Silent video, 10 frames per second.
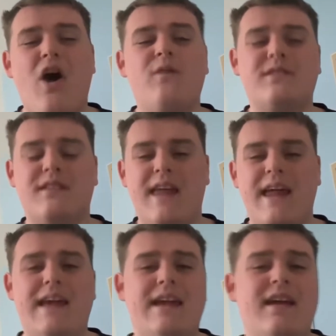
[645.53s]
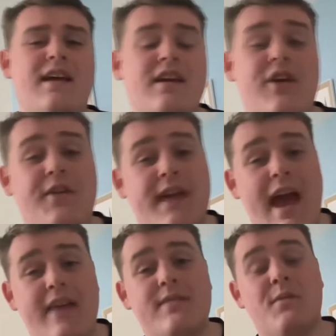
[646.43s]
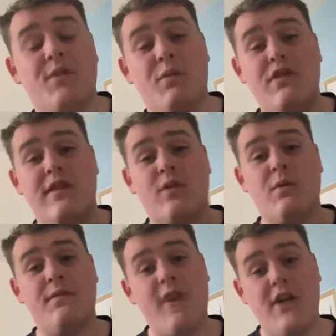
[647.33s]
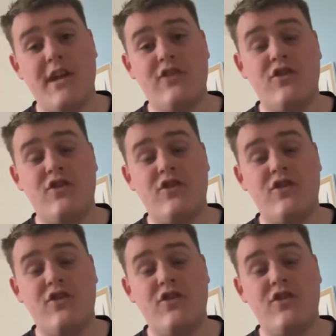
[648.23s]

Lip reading: Obviously, you can get something which is called fuddish